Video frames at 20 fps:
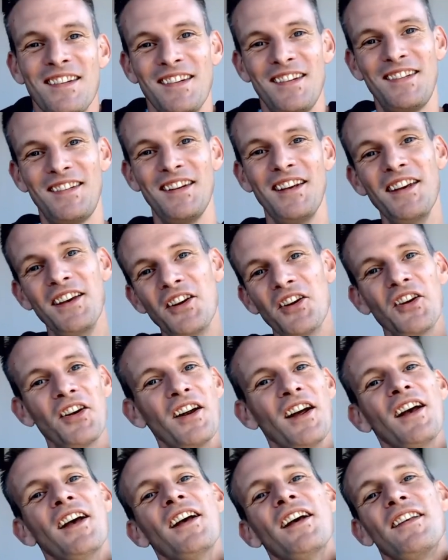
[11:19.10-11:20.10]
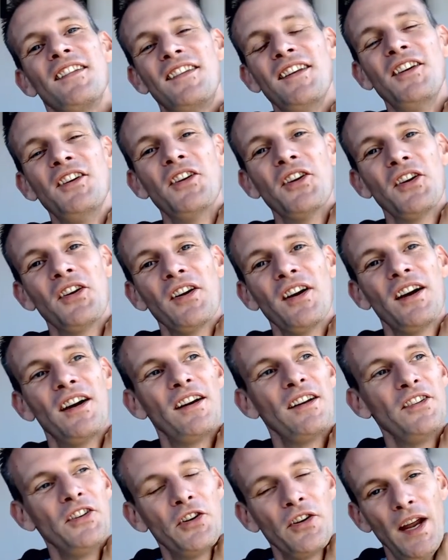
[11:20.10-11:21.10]
see your see your
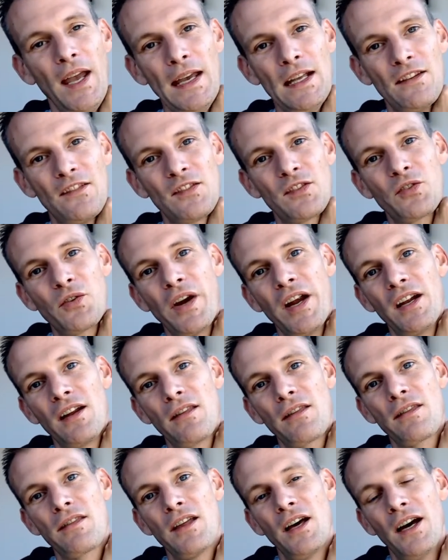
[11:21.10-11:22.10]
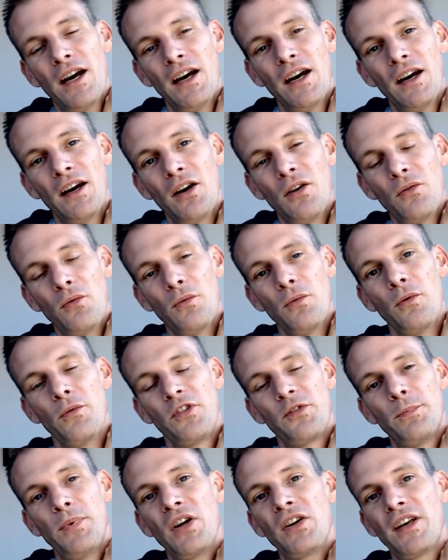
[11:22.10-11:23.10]
uh, your eight strength uh,
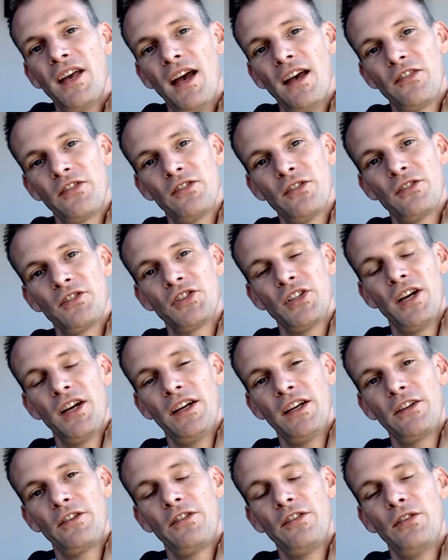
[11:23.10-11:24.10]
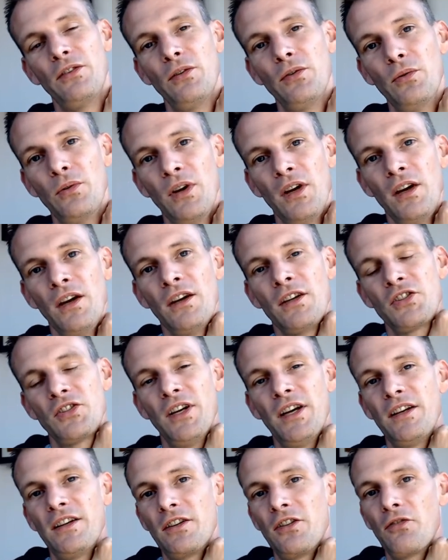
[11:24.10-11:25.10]
spellcaster trying to
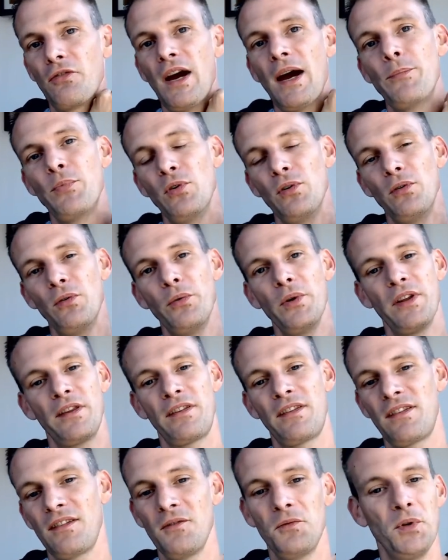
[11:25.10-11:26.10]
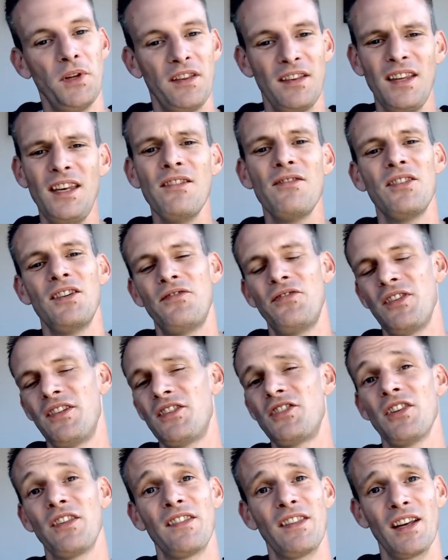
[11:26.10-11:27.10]
trying to grapple with with even if it's
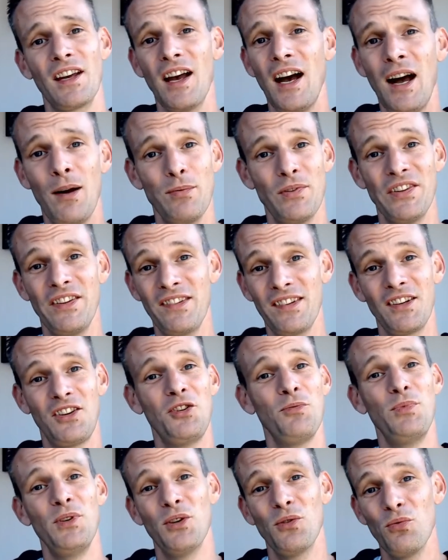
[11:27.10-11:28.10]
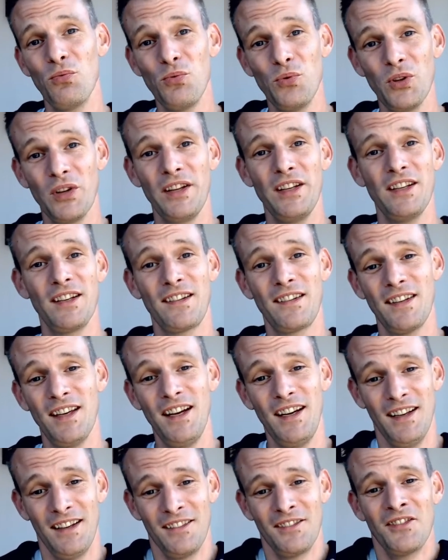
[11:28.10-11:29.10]
just the goblins it could be a really
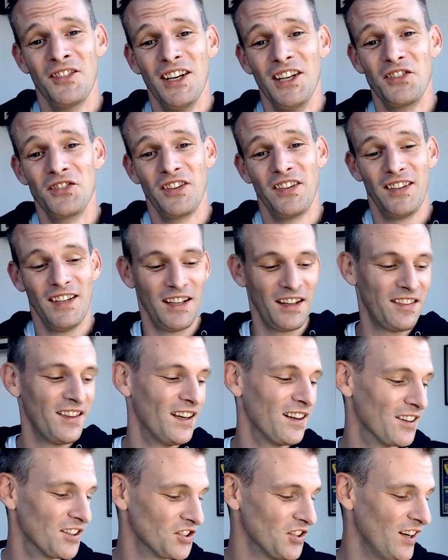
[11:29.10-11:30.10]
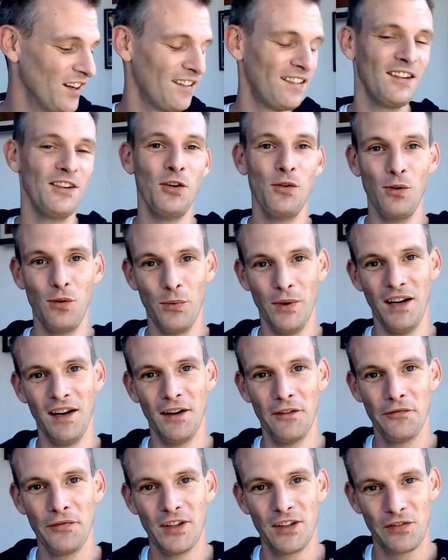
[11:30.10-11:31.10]
exciting interesting thing to try to see who would win in a
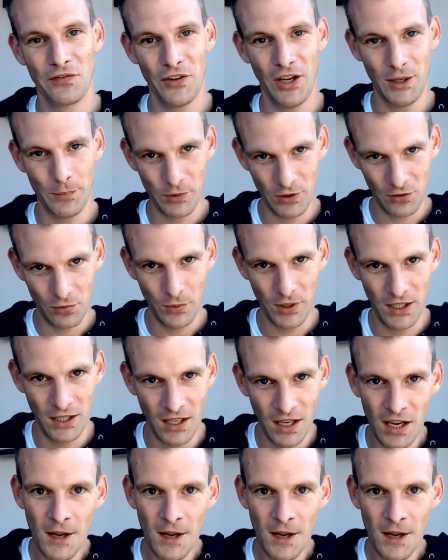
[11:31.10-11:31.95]
fist fight between